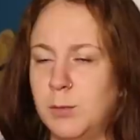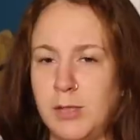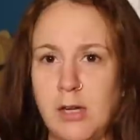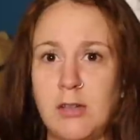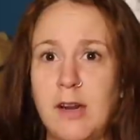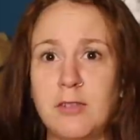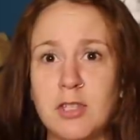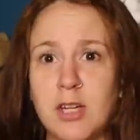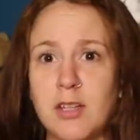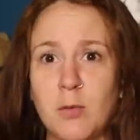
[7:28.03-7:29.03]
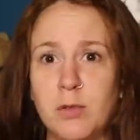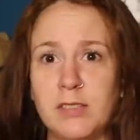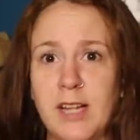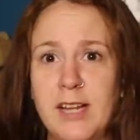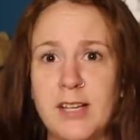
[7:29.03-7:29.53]
Well, y'all gonna have to share that
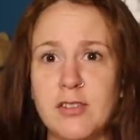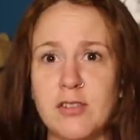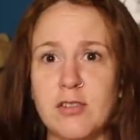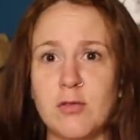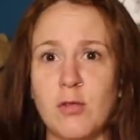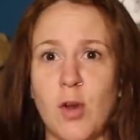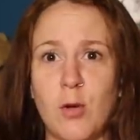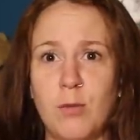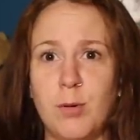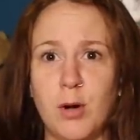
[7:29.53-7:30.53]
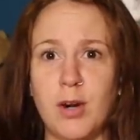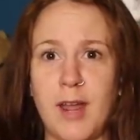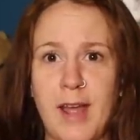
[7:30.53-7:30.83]
one leg because you just threw the whole bird